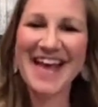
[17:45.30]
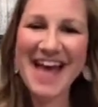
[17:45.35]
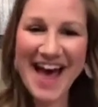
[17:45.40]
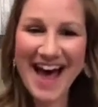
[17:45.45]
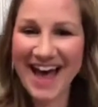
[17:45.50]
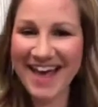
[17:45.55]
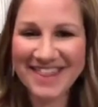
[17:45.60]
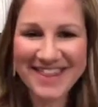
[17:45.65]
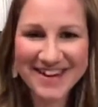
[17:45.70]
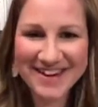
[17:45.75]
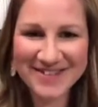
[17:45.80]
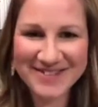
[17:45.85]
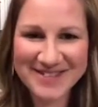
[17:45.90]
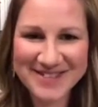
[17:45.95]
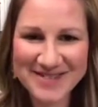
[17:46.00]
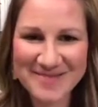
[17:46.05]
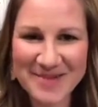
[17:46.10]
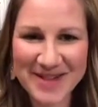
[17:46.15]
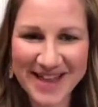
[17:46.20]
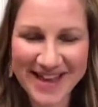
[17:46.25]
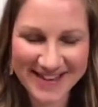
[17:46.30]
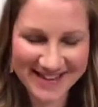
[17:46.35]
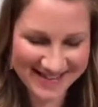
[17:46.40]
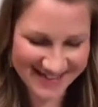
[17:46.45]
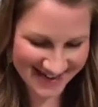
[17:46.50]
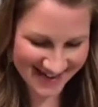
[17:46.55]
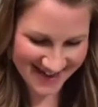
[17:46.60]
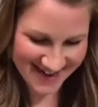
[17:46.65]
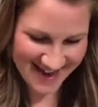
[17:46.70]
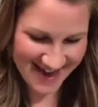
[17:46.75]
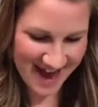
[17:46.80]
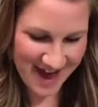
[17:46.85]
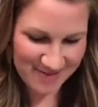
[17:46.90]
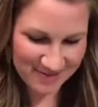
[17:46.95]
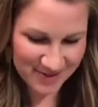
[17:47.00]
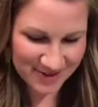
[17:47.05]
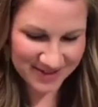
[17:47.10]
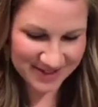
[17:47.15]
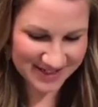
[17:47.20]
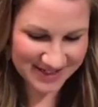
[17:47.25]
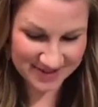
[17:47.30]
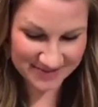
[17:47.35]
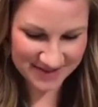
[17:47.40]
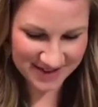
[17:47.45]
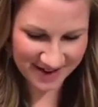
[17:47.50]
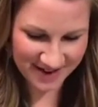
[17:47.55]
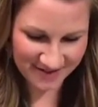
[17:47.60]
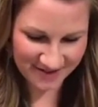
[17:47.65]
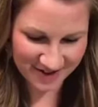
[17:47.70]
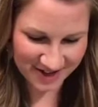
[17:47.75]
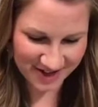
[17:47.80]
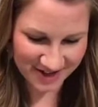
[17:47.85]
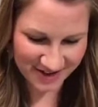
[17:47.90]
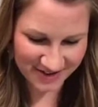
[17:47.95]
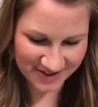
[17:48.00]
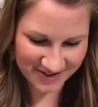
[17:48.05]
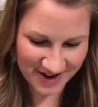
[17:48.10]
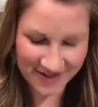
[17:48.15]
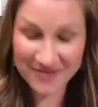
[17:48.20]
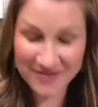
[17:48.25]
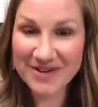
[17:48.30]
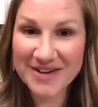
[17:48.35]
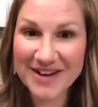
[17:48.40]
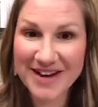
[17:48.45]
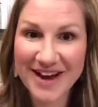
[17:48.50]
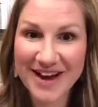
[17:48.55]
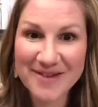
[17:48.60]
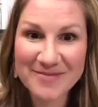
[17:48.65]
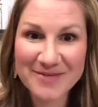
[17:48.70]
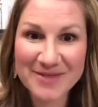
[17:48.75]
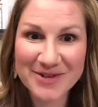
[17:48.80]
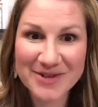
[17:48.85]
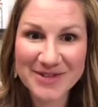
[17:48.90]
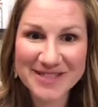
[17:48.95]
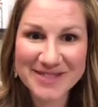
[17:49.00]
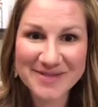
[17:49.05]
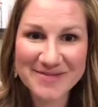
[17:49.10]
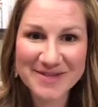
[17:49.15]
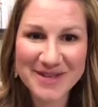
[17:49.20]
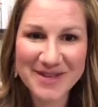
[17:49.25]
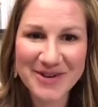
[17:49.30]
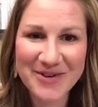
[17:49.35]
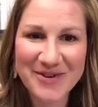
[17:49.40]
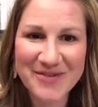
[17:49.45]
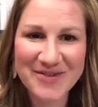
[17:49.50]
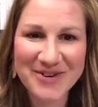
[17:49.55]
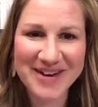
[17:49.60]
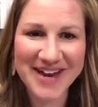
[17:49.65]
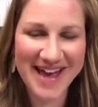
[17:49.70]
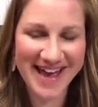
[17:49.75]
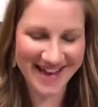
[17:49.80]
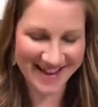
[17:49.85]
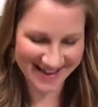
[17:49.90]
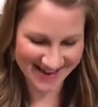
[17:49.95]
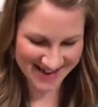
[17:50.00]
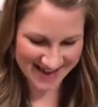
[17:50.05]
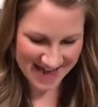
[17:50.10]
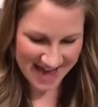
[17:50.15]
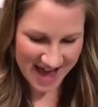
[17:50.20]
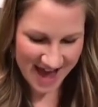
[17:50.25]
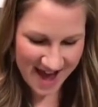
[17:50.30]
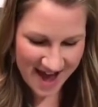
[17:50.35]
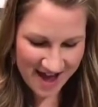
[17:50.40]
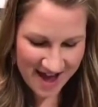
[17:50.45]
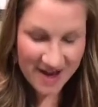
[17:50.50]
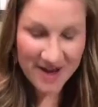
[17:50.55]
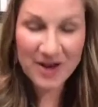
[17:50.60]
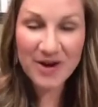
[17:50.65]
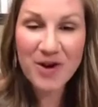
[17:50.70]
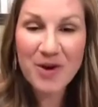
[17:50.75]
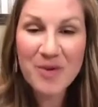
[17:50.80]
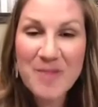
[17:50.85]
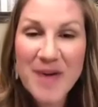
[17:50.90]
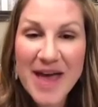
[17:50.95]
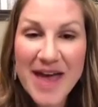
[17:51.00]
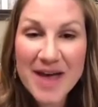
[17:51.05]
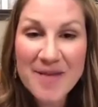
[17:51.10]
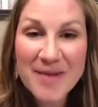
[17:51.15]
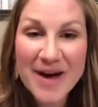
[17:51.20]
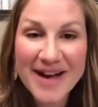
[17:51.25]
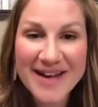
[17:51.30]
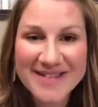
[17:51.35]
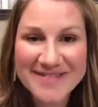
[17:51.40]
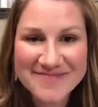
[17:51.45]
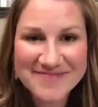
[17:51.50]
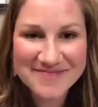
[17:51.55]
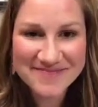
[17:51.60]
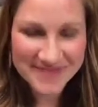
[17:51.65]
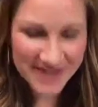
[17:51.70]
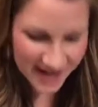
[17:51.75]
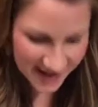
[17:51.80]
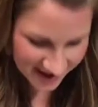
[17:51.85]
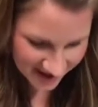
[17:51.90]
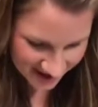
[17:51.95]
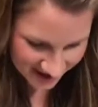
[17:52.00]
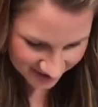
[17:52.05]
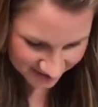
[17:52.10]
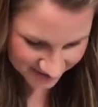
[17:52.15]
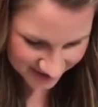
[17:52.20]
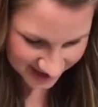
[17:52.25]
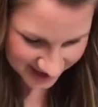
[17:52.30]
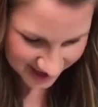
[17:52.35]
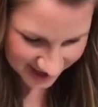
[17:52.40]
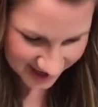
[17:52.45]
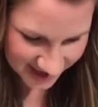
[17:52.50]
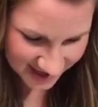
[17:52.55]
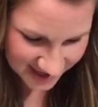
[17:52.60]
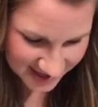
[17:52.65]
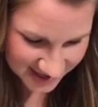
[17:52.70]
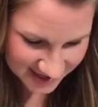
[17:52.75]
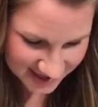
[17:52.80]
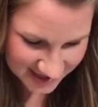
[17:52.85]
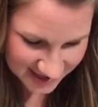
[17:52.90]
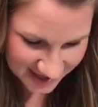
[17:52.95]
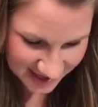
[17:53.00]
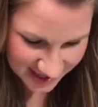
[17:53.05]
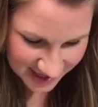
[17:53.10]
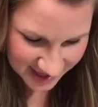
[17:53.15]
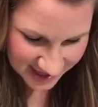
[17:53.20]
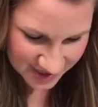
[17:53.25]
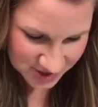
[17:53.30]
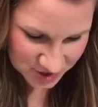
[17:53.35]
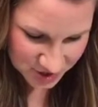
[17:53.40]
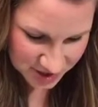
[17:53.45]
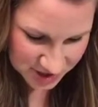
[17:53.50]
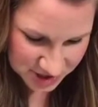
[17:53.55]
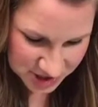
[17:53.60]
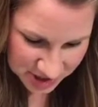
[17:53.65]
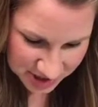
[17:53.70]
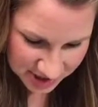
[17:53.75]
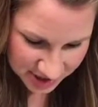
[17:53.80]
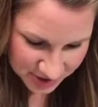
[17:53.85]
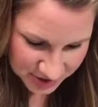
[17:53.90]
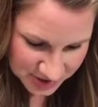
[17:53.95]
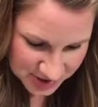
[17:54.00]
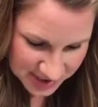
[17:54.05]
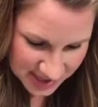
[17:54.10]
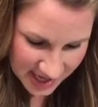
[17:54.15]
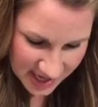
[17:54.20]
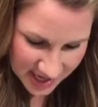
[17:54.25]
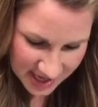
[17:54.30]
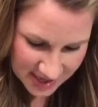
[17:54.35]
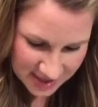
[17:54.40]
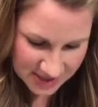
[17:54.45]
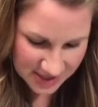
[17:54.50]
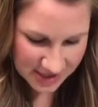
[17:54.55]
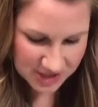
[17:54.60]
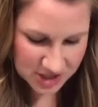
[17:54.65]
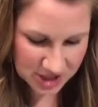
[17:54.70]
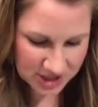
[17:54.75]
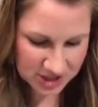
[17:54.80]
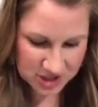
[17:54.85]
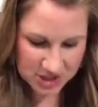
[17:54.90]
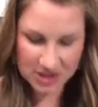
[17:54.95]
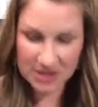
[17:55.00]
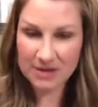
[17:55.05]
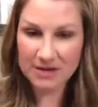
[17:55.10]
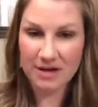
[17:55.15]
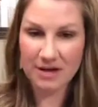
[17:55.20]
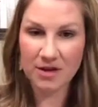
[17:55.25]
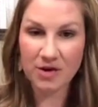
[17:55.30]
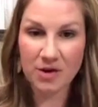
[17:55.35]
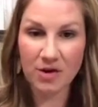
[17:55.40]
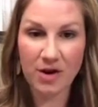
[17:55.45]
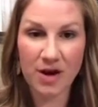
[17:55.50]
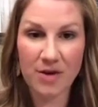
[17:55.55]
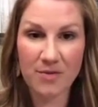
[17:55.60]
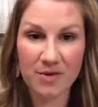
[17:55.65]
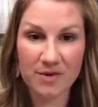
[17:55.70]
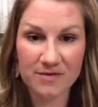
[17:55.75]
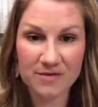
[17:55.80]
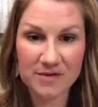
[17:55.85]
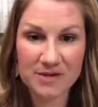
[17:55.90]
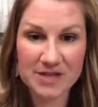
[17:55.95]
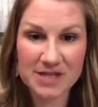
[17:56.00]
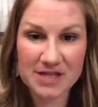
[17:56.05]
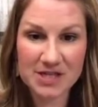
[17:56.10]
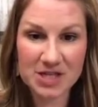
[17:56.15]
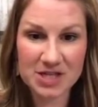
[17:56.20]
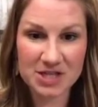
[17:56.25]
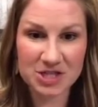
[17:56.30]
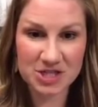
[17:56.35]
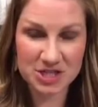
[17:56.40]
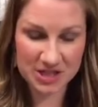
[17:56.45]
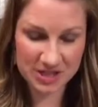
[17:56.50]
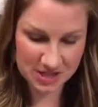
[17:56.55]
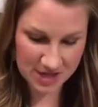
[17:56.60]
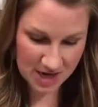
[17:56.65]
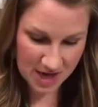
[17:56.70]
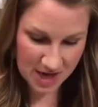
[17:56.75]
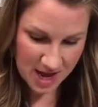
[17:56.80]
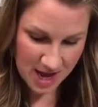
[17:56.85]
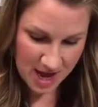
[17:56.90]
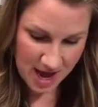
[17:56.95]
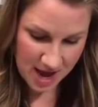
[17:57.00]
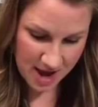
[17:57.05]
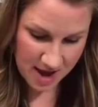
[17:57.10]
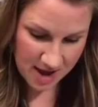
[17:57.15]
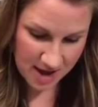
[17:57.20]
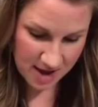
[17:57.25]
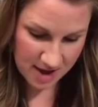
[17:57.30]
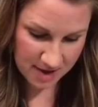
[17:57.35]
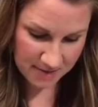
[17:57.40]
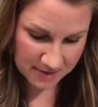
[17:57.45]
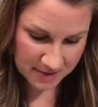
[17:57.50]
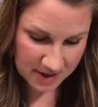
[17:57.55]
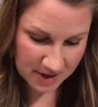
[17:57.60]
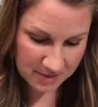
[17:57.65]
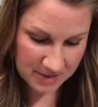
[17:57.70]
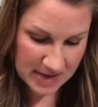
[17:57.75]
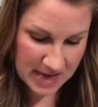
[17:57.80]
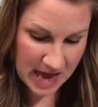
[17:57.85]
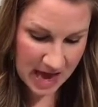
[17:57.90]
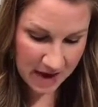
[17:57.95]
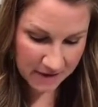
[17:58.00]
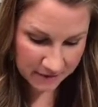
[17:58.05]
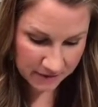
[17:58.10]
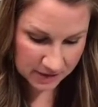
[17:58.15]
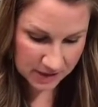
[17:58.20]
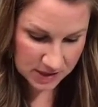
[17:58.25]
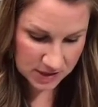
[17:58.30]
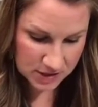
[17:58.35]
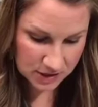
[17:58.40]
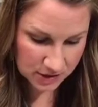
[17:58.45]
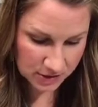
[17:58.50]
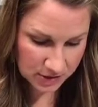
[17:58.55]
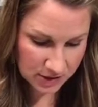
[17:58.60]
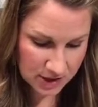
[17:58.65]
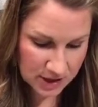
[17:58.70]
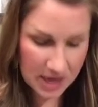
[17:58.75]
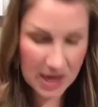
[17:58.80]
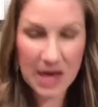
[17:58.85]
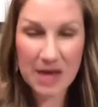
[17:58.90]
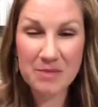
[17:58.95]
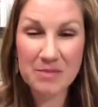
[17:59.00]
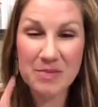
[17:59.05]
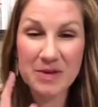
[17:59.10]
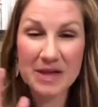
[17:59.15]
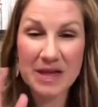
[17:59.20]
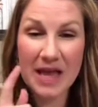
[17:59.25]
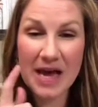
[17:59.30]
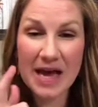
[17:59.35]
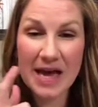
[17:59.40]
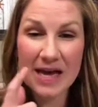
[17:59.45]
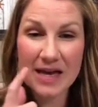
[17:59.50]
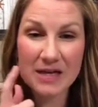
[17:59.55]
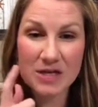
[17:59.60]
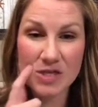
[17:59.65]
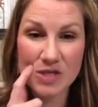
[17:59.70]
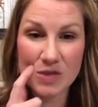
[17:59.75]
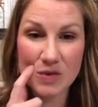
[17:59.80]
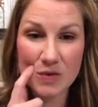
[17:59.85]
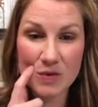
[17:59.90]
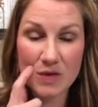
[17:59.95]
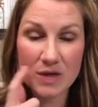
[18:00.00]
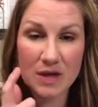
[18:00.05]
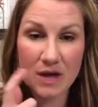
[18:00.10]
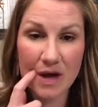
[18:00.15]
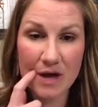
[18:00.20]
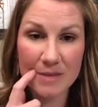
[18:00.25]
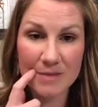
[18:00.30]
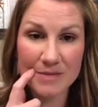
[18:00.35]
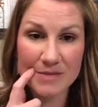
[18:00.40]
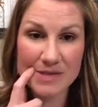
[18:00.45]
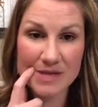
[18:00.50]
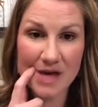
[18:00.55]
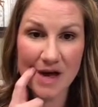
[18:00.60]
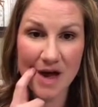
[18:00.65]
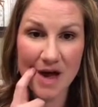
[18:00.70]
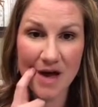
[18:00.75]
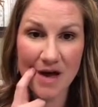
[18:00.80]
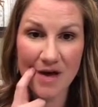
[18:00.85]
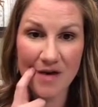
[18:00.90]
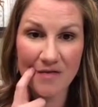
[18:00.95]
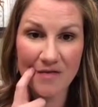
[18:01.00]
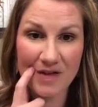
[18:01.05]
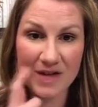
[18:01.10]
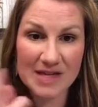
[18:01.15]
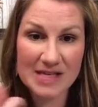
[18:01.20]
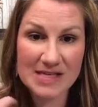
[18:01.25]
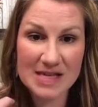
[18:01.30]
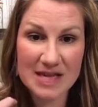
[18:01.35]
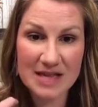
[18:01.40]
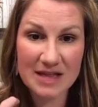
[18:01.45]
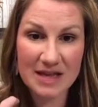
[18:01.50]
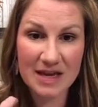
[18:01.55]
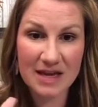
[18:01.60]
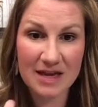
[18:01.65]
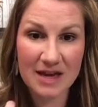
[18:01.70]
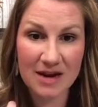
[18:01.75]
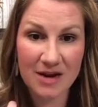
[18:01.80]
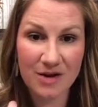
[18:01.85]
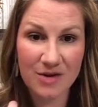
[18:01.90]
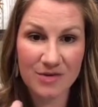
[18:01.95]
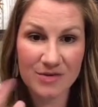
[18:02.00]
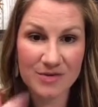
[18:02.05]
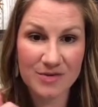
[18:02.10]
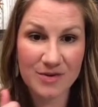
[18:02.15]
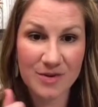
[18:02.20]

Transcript: I thought it was a blend. I'm learning something I'm learning something new every day. Copaiba is traditionally used to aid digestion. Another great one for digestion. Can be heavily diluted and applied to the gums of like teething kiddos.